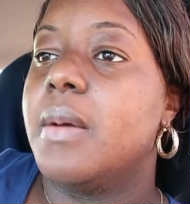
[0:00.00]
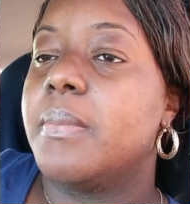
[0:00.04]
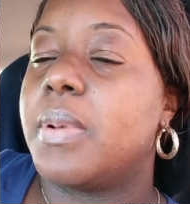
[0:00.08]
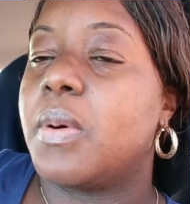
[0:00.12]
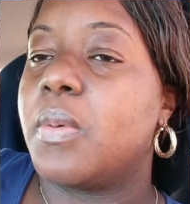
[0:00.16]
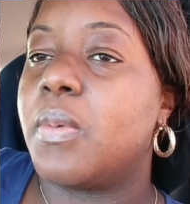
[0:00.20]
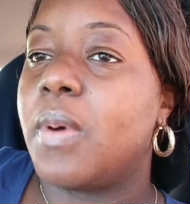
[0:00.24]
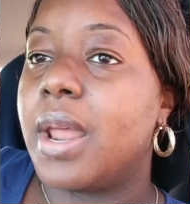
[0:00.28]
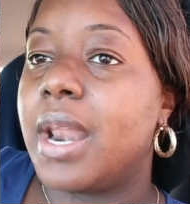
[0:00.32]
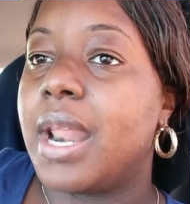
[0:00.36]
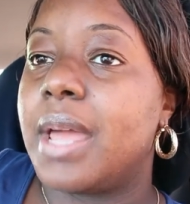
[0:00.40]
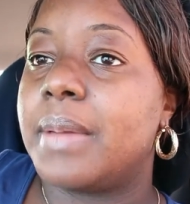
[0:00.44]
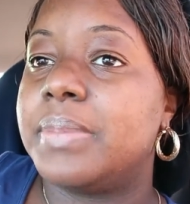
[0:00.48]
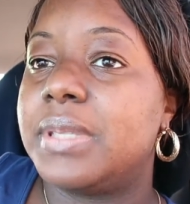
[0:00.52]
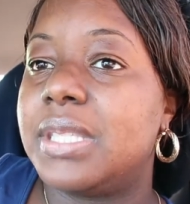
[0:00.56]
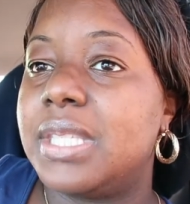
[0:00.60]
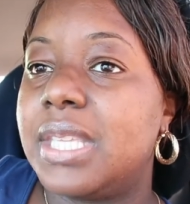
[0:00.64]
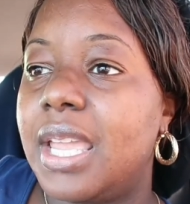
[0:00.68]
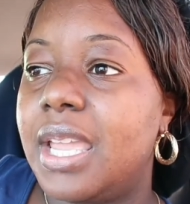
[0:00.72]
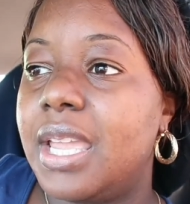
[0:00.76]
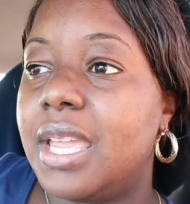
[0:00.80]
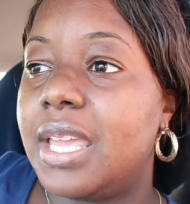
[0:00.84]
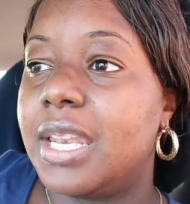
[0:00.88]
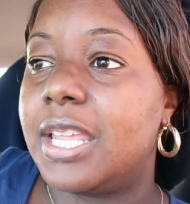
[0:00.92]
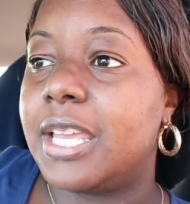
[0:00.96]
But what I'm
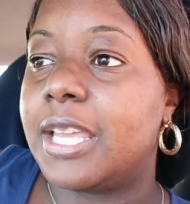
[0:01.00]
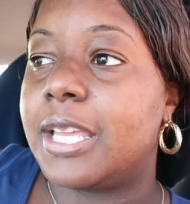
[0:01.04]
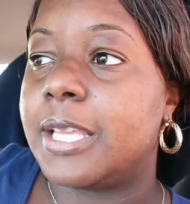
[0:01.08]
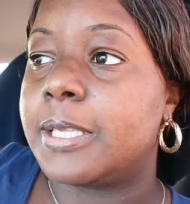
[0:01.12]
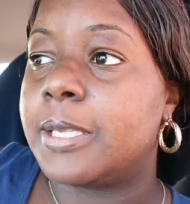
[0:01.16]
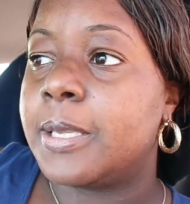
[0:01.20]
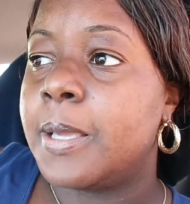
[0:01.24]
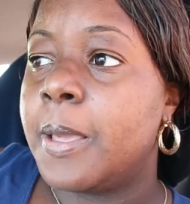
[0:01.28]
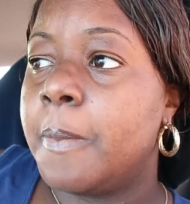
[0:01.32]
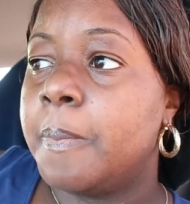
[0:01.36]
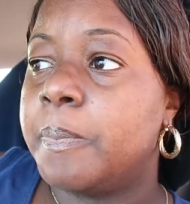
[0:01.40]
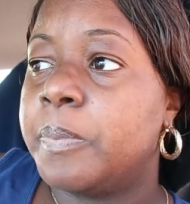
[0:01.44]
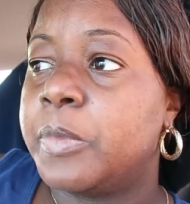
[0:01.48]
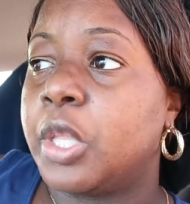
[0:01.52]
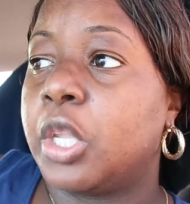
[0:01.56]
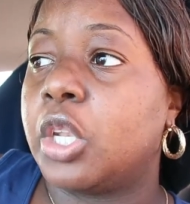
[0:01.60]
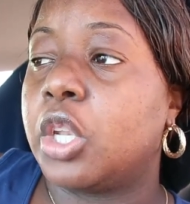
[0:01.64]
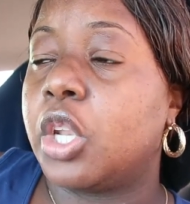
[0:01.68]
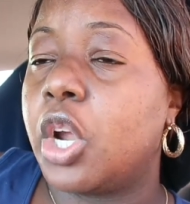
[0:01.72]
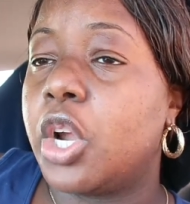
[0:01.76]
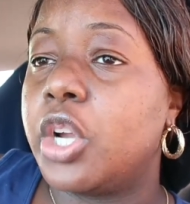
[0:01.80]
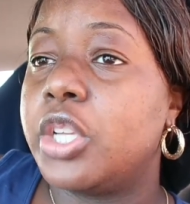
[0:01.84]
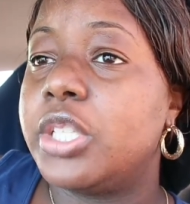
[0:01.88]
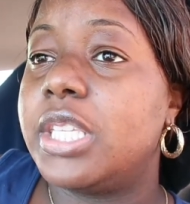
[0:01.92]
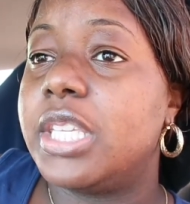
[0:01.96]
saying is,
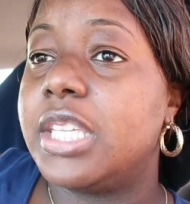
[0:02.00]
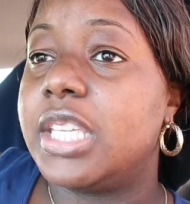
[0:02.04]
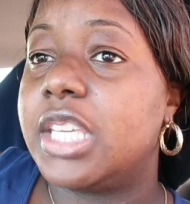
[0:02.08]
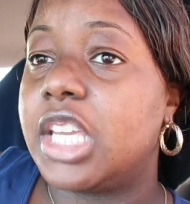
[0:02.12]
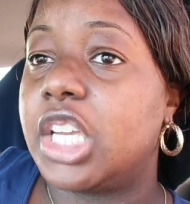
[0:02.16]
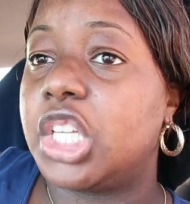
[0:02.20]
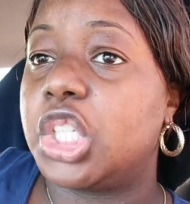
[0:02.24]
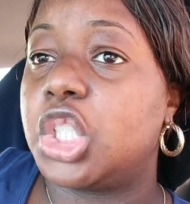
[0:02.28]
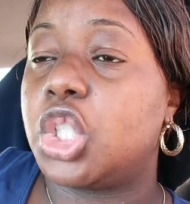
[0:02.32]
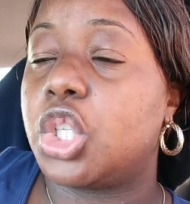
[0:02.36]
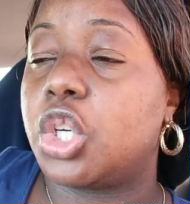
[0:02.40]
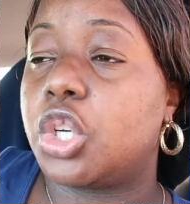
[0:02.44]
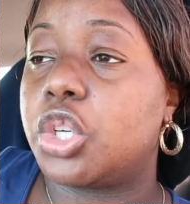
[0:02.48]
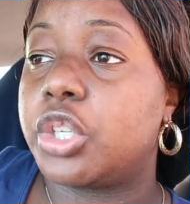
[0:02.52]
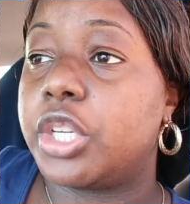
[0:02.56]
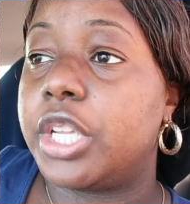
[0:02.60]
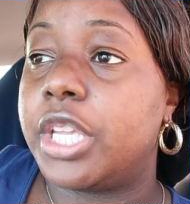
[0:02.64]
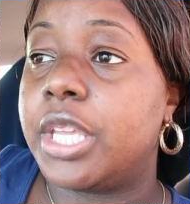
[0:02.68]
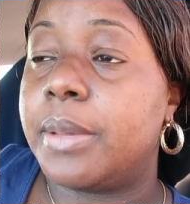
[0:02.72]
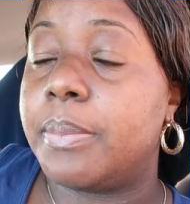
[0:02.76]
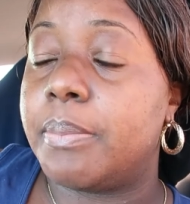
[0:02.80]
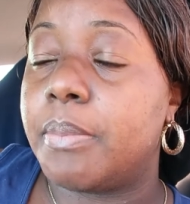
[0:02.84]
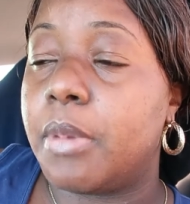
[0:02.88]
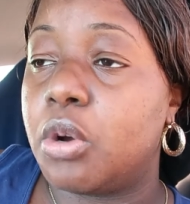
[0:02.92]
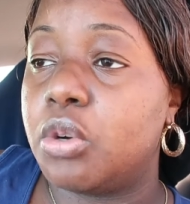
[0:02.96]
learn to get your
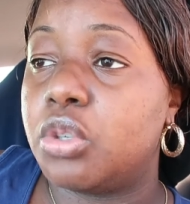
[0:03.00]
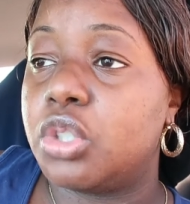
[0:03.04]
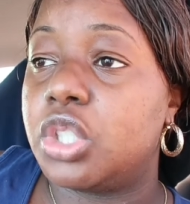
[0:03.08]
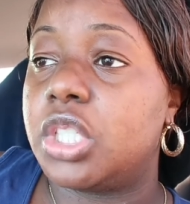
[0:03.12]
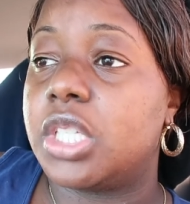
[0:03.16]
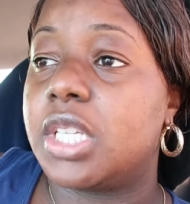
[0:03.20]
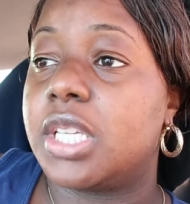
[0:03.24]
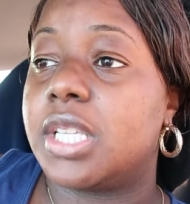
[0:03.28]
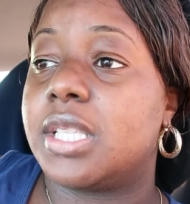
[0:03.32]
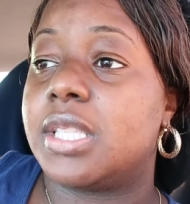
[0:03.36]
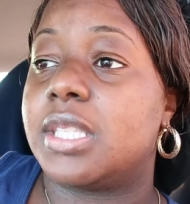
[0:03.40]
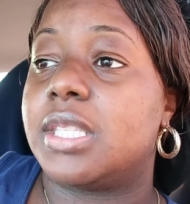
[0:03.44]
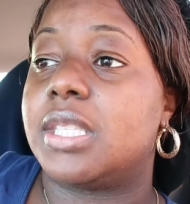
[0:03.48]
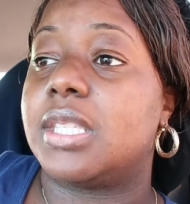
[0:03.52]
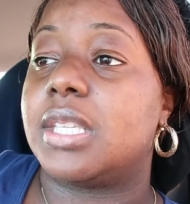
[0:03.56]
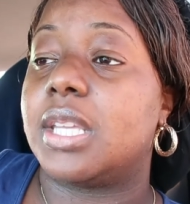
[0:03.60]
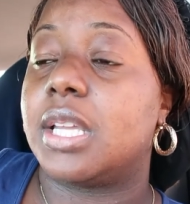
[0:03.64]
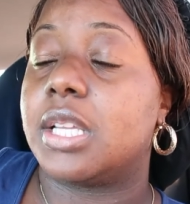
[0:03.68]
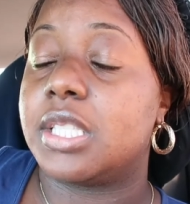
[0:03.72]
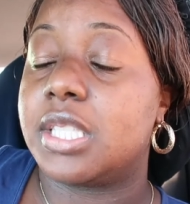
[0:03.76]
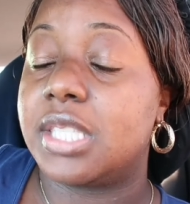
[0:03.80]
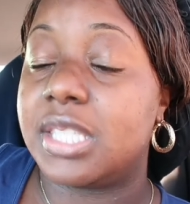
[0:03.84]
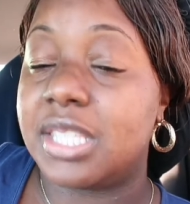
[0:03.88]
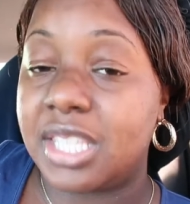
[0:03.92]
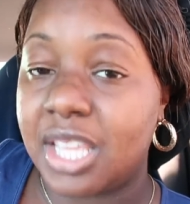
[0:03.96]
emotions
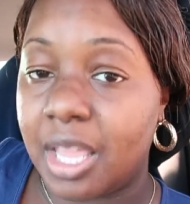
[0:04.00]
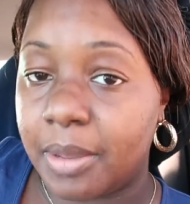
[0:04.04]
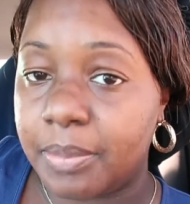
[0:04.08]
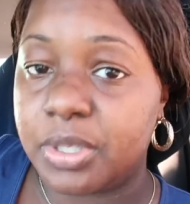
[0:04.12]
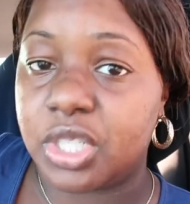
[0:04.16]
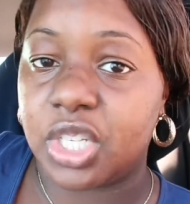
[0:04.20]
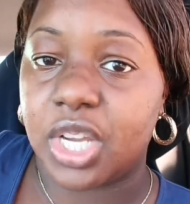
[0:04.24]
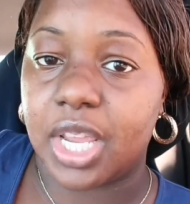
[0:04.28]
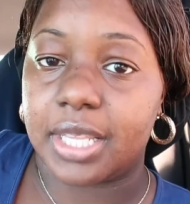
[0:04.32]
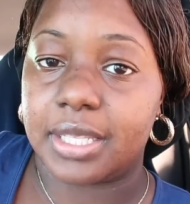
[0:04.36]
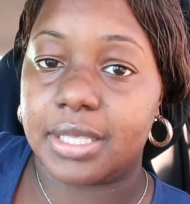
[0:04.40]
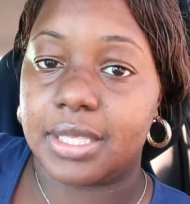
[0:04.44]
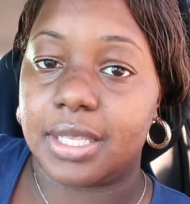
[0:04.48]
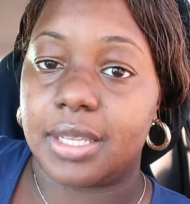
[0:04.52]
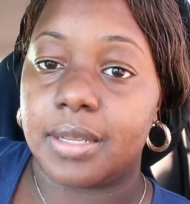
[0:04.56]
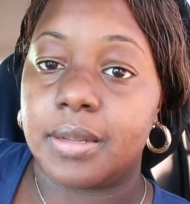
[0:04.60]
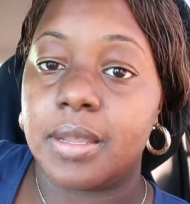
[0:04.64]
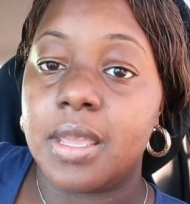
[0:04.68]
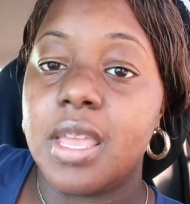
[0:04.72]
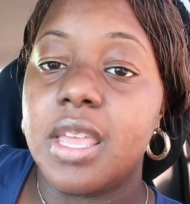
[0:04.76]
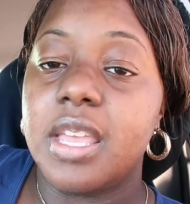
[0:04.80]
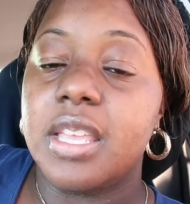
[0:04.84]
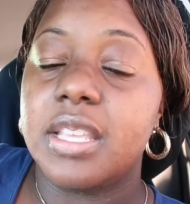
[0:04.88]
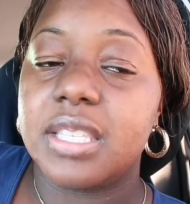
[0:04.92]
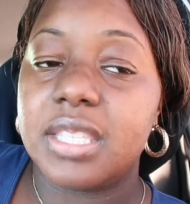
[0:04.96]
subjected
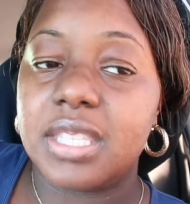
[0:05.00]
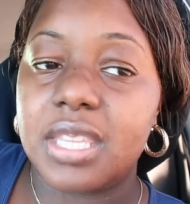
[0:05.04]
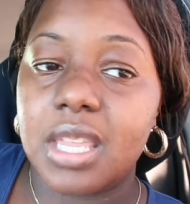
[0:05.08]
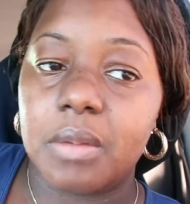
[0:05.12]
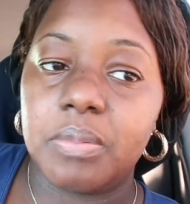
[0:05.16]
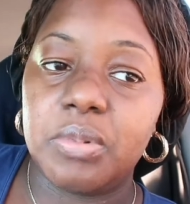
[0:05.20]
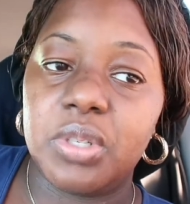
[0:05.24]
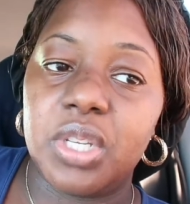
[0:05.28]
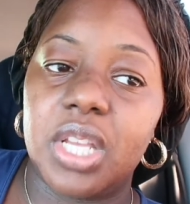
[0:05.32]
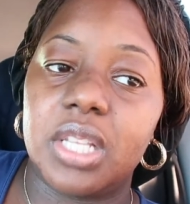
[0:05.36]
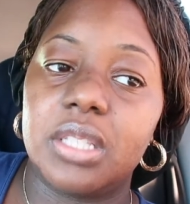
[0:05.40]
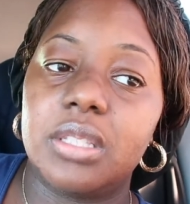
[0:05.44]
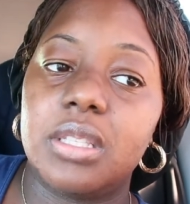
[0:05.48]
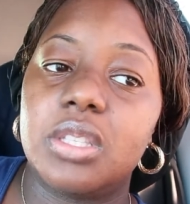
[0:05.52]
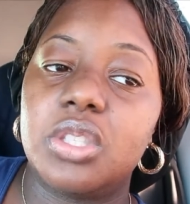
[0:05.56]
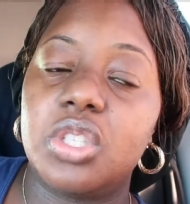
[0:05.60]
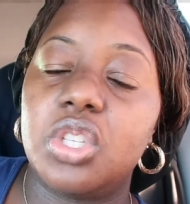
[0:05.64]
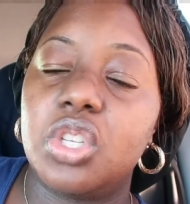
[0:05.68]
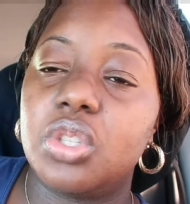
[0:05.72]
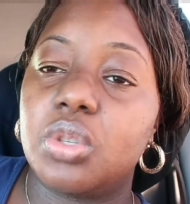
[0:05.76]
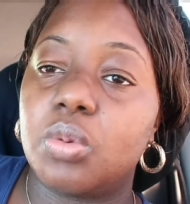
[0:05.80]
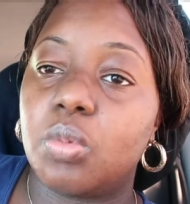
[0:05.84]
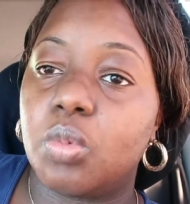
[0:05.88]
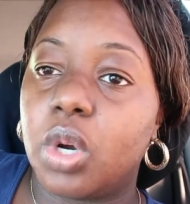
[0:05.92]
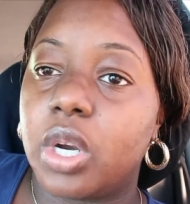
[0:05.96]

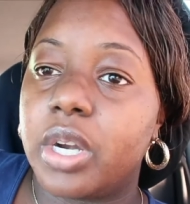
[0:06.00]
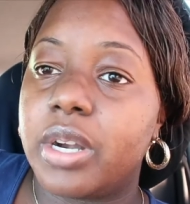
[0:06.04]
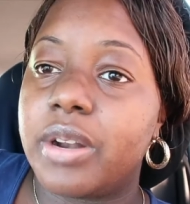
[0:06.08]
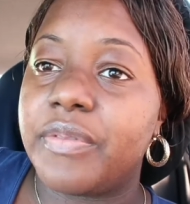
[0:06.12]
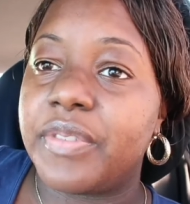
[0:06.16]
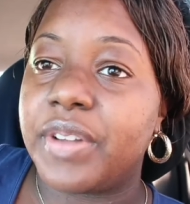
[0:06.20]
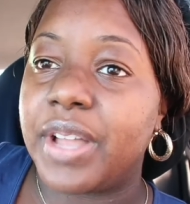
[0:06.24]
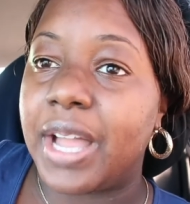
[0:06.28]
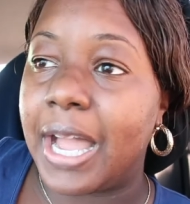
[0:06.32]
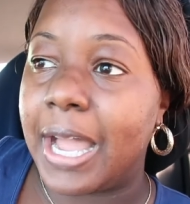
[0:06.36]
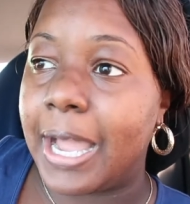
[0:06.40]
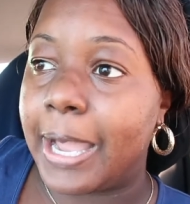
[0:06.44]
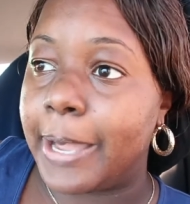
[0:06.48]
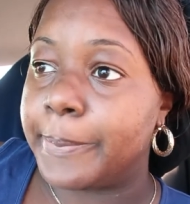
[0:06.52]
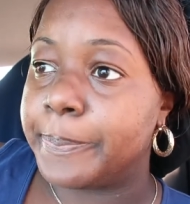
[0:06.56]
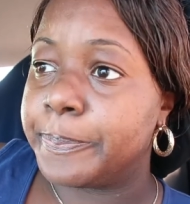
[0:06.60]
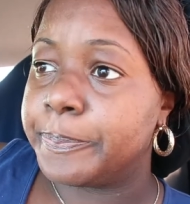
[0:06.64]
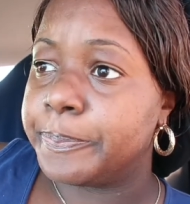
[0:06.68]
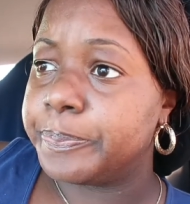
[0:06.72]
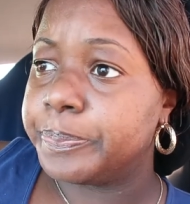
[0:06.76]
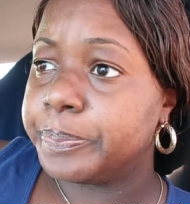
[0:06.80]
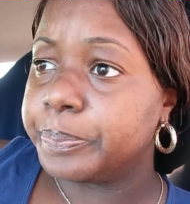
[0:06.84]
to the word of God.